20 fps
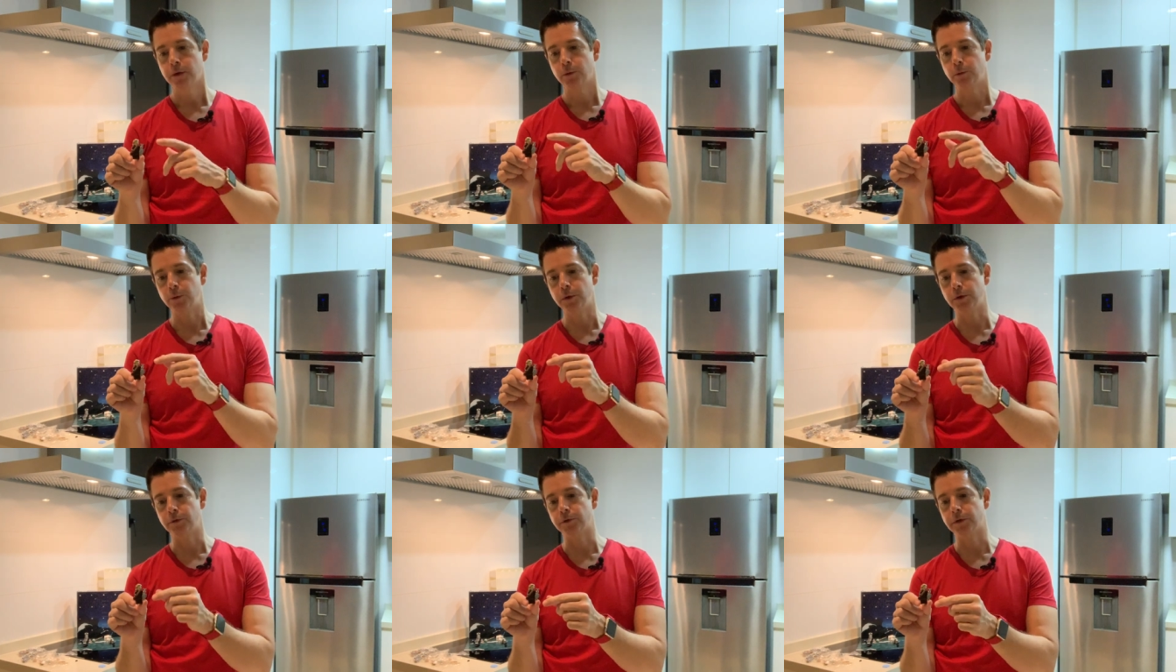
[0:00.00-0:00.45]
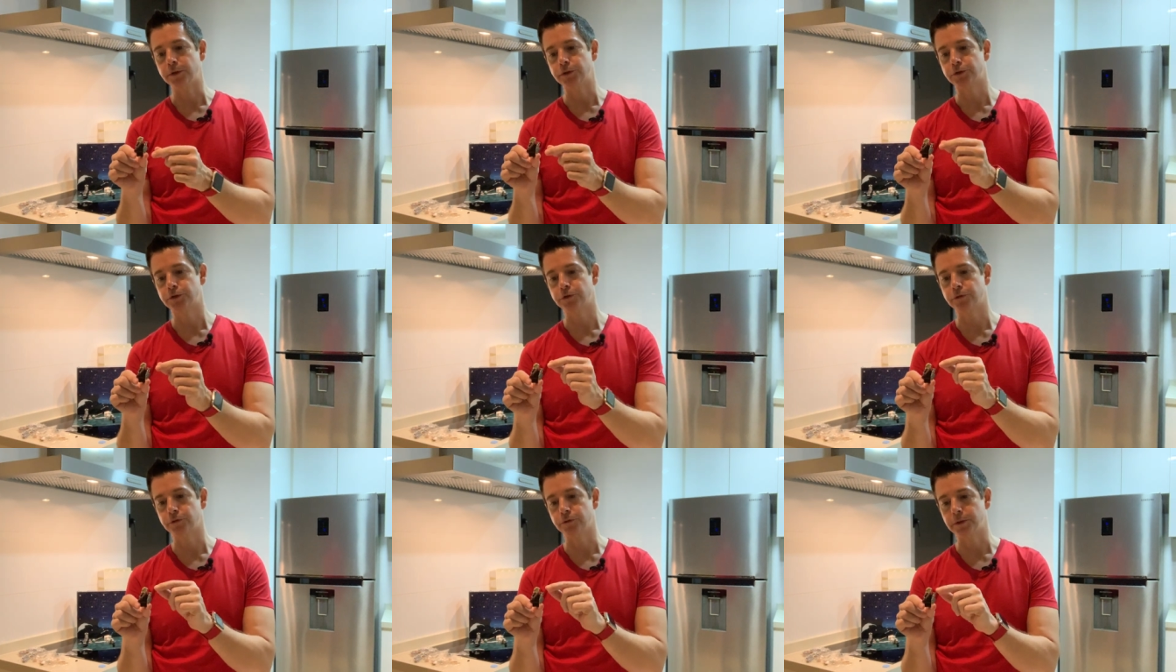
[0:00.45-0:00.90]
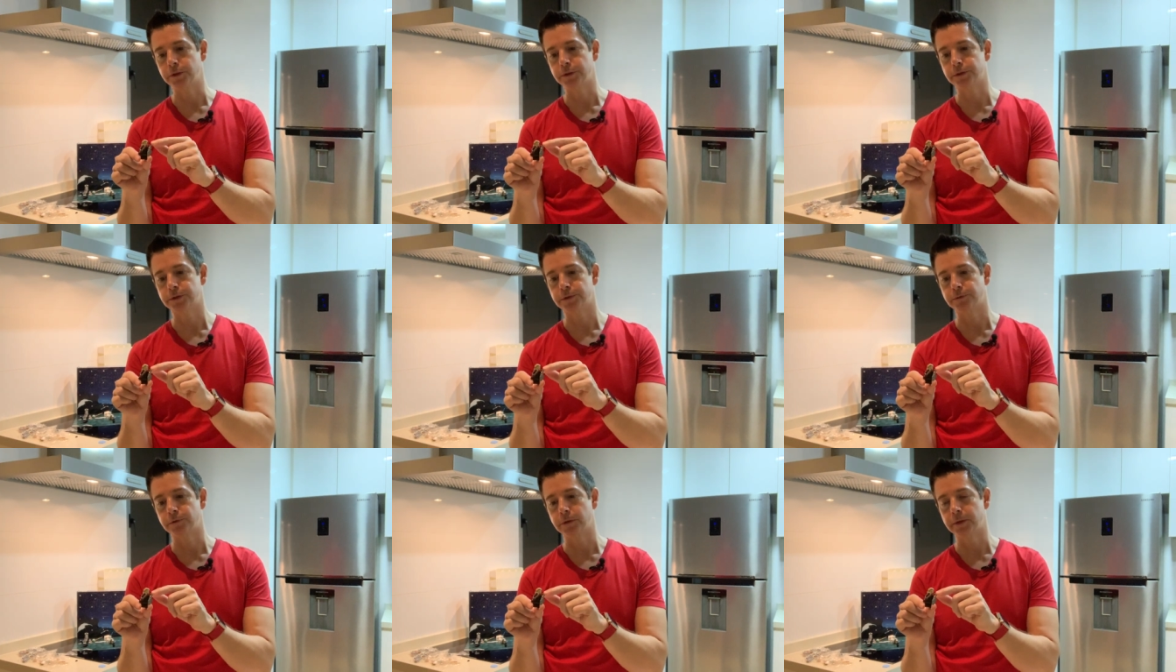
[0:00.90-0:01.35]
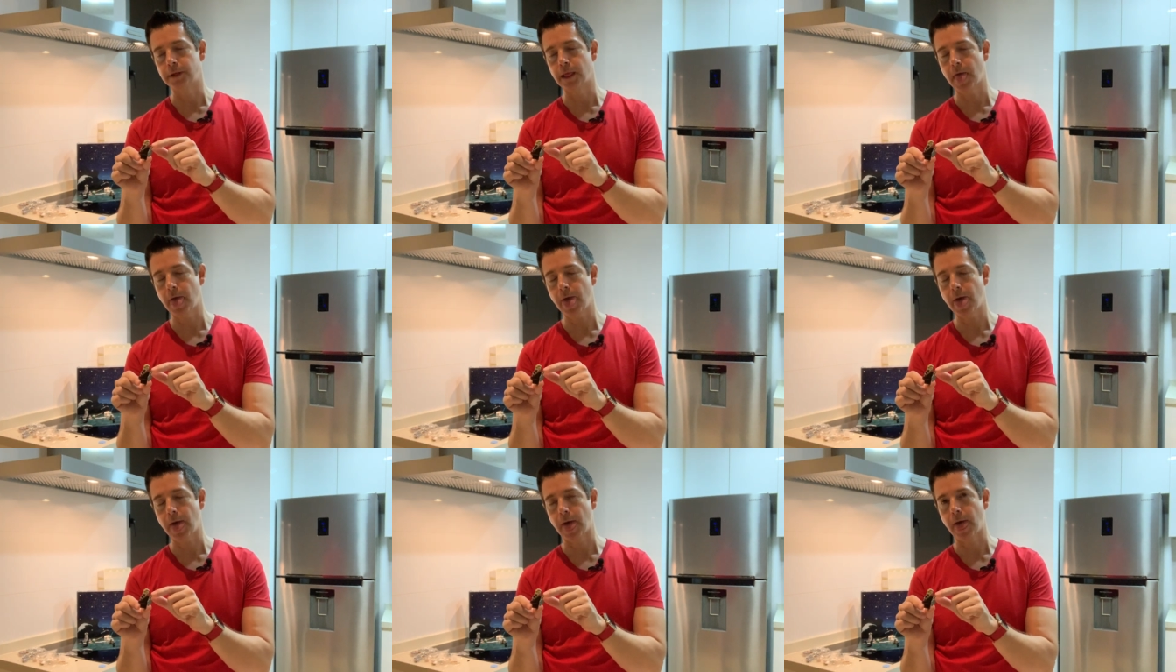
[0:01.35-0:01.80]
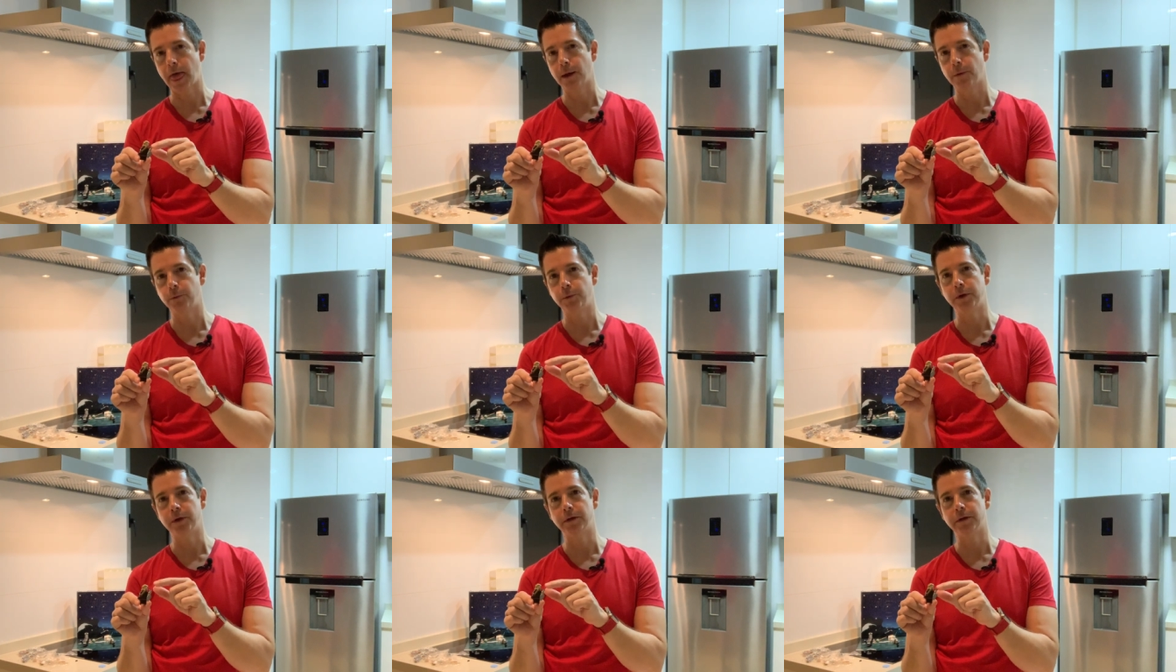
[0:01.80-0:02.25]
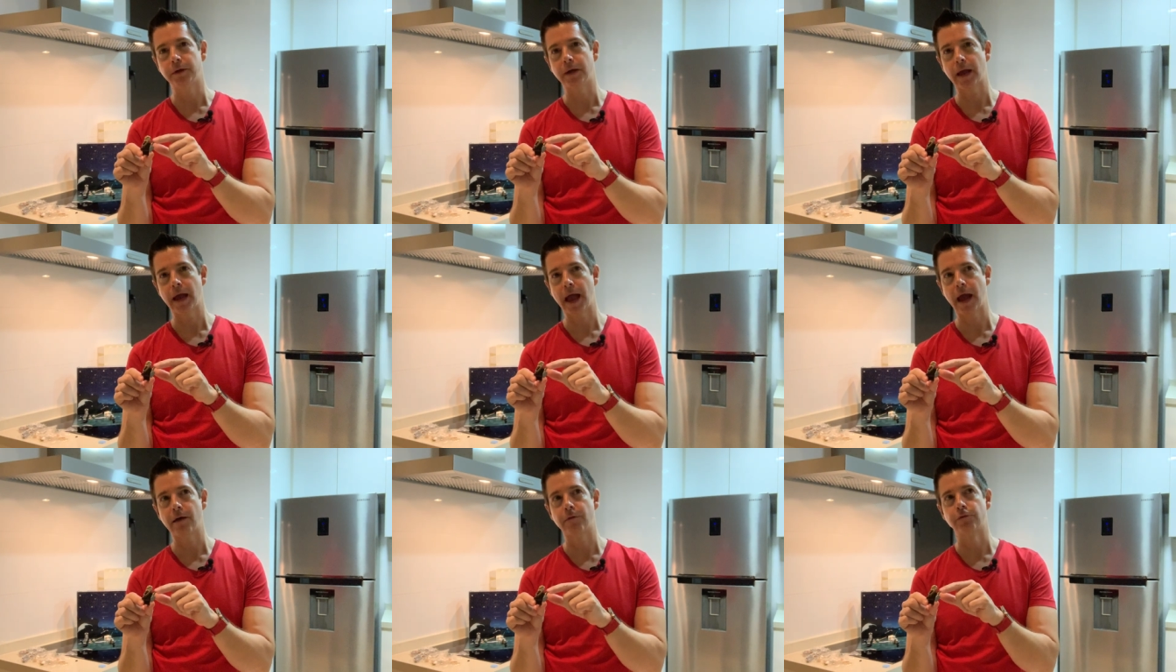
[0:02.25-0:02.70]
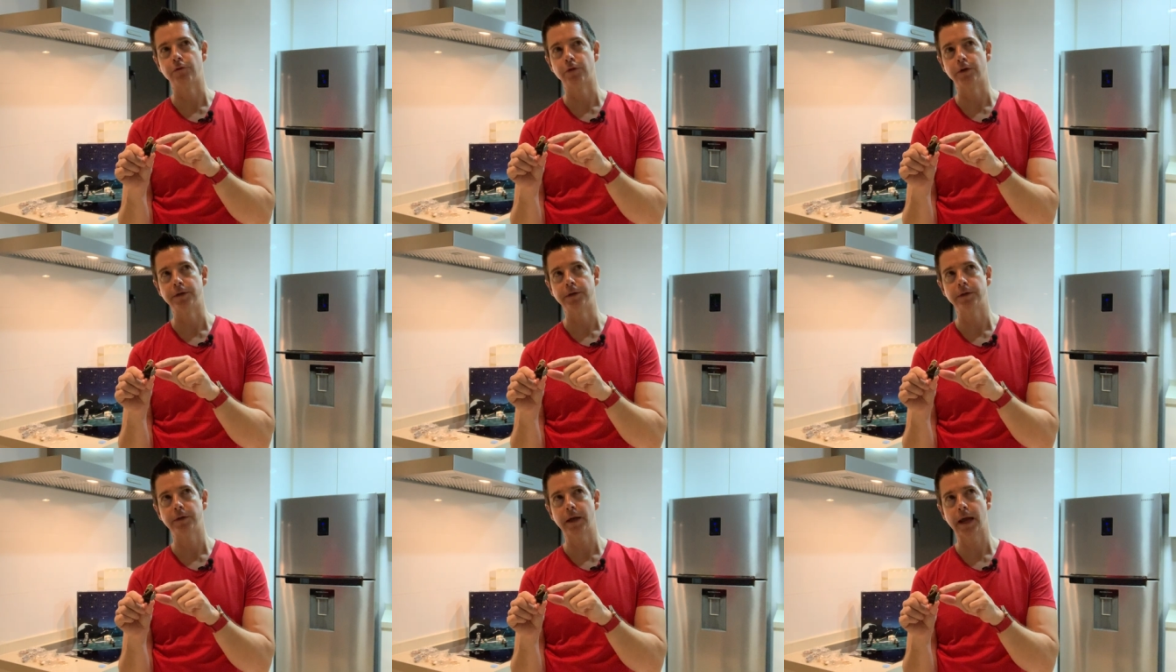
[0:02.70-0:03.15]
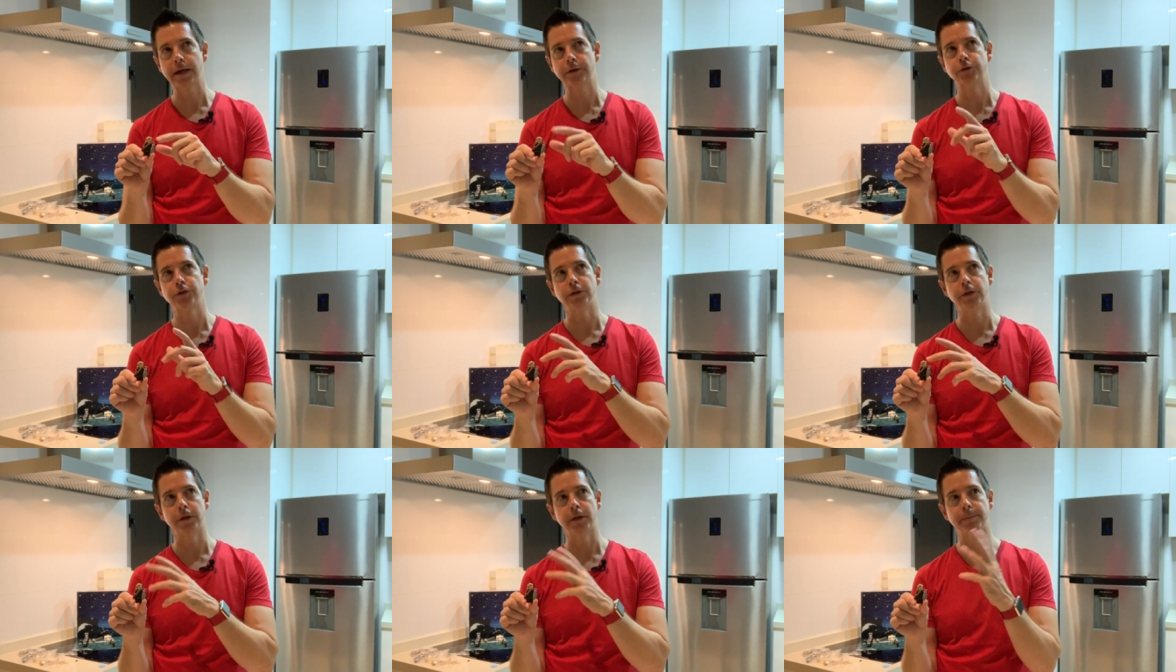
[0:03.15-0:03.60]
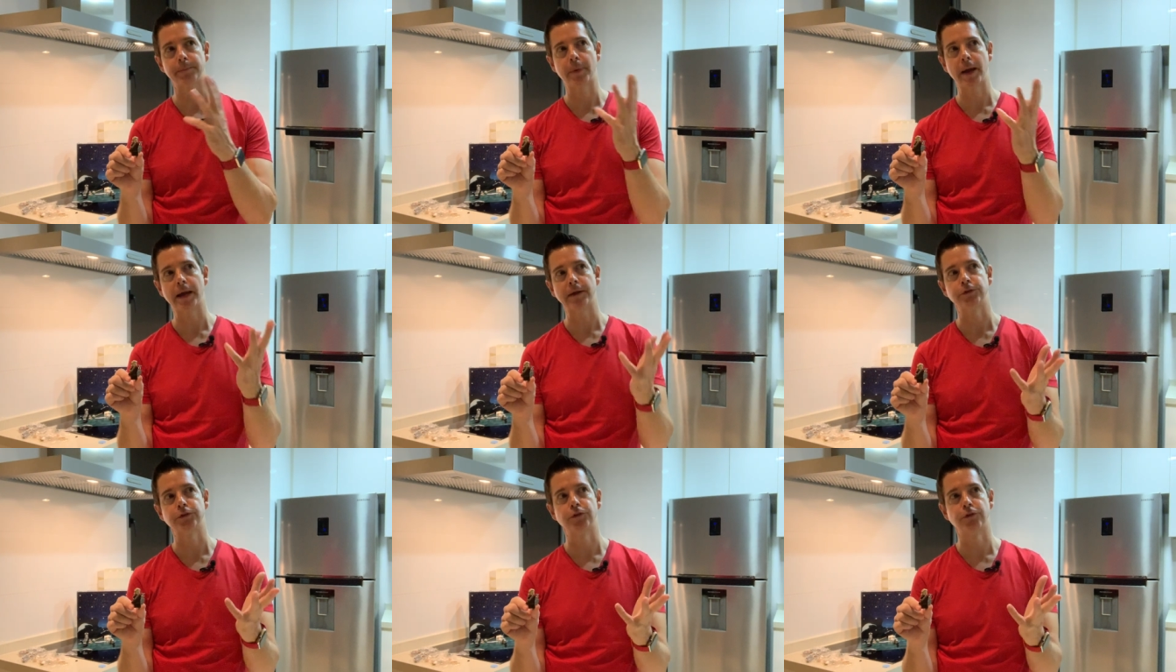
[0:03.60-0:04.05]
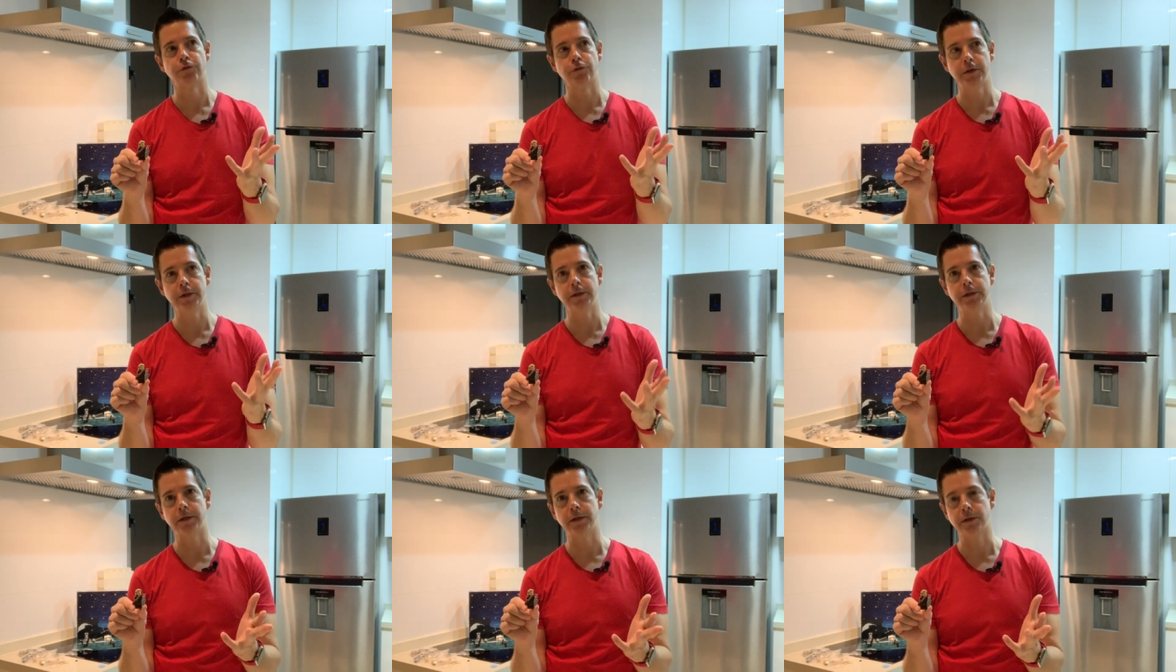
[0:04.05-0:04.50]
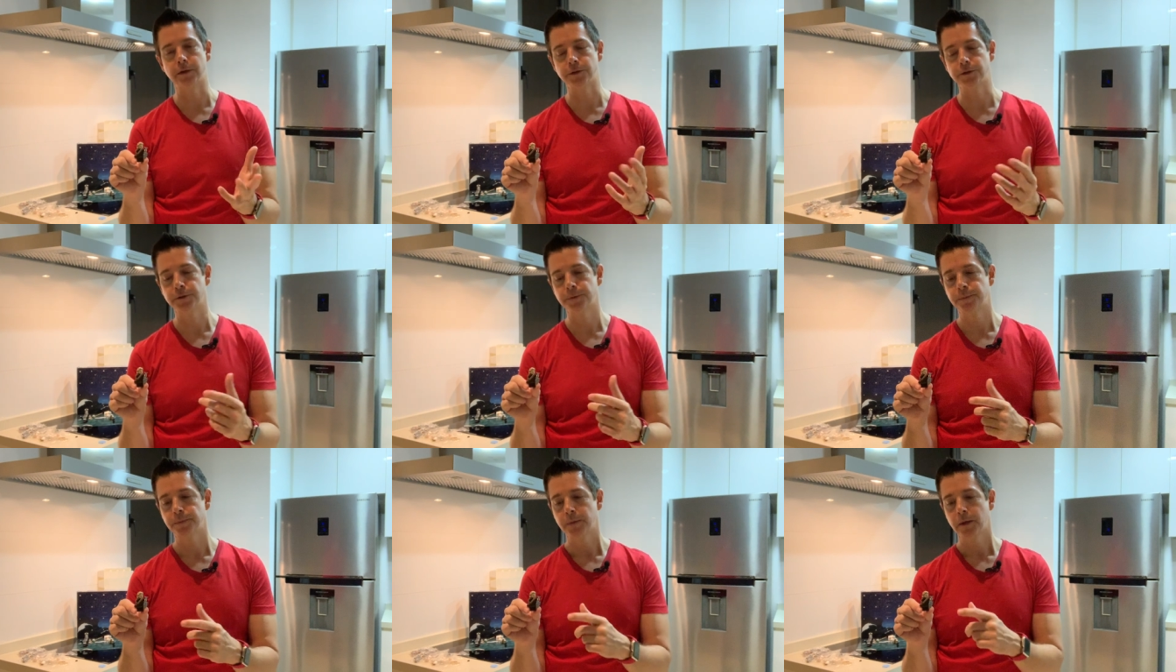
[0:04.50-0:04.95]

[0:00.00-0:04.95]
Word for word: we, re- re- uh, we have re- actually the past three years,